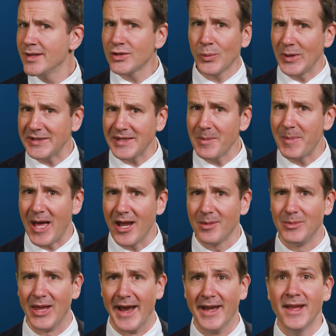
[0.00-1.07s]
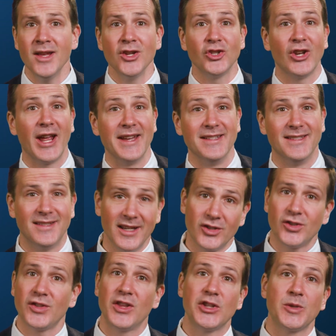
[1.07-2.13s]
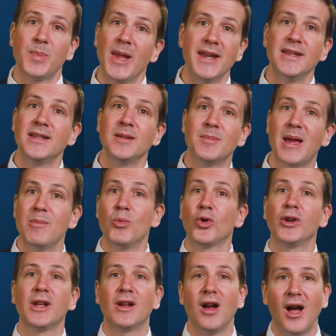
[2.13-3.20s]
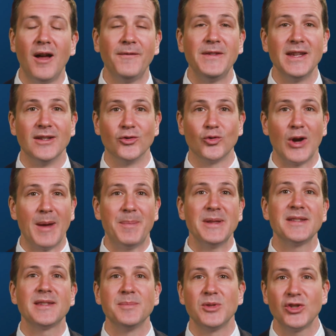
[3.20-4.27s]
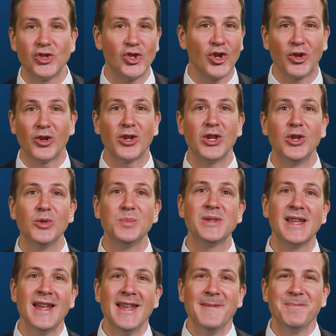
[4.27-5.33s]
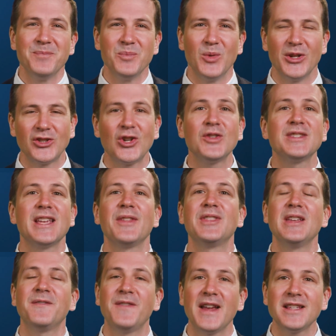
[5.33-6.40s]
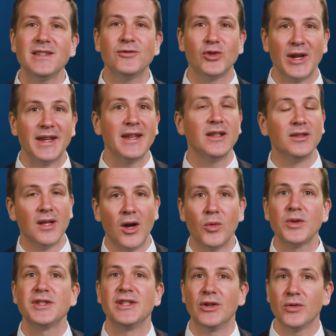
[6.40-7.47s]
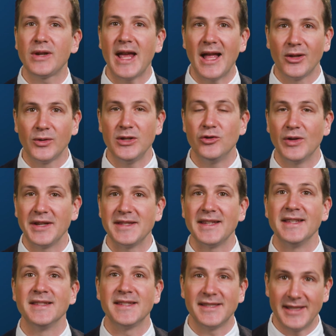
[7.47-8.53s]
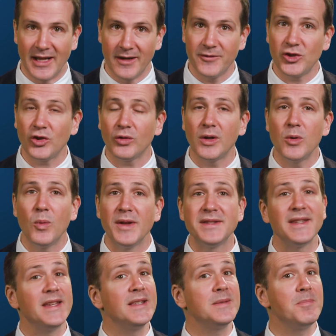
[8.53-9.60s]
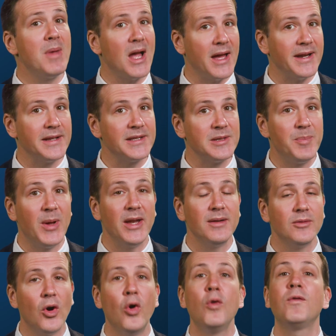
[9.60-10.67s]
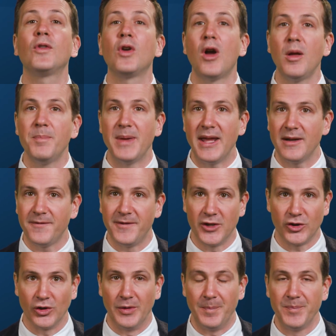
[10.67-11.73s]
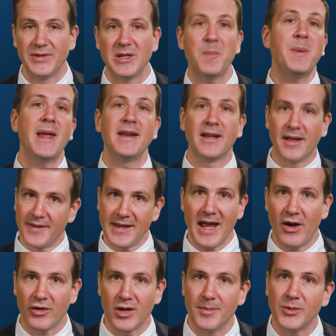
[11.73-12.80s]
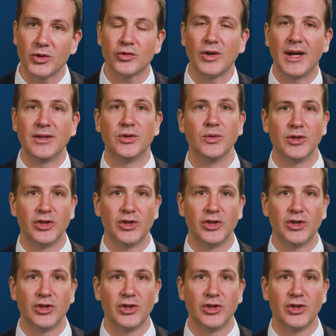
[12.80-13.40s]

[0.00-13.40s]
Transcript: So what's the bottom line? Should I ditch the Splenda in my morning coffee and drop in some sugar cubes? Well, it turns out the effects of drinking low or zero calorie drinks instead of sugary ones is modest, but overall beneficial, depending on the outcome you're trying to